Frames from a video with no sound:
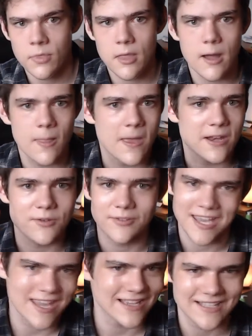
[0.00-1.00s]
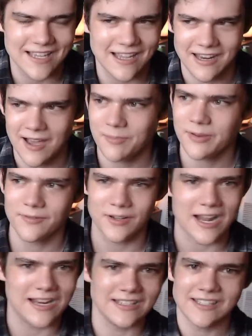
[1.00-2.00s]
and then you can't sign up
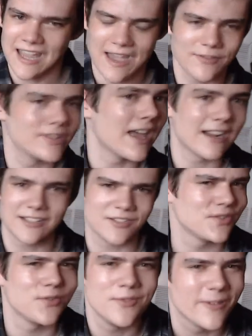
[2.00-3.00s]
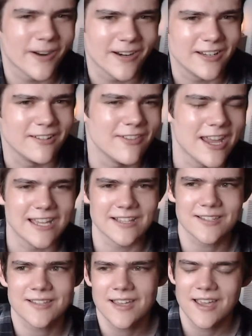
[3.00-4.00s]
for anything after that because it's too far in
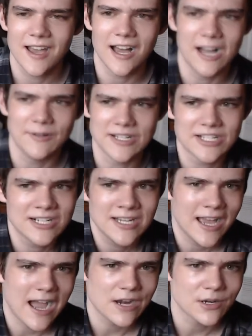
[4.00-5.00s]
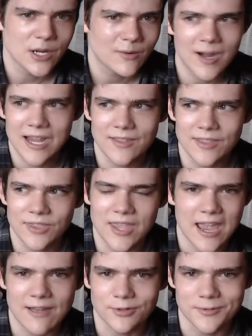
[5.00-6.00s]
advance, which I don't know why
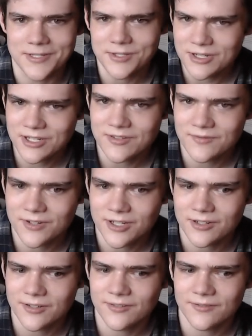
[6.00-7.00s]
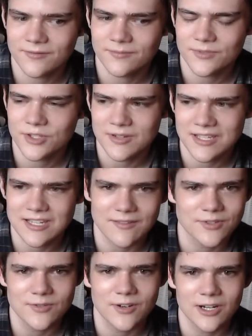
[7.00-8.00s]
they have a restriction for doing
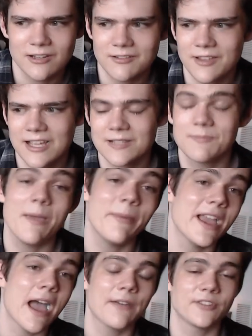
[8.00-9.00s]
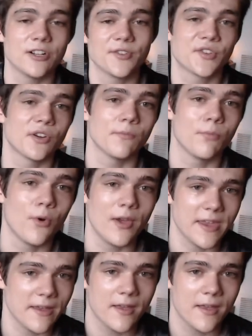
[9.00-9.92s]
stuff too far in advance. Maybe after a certain point,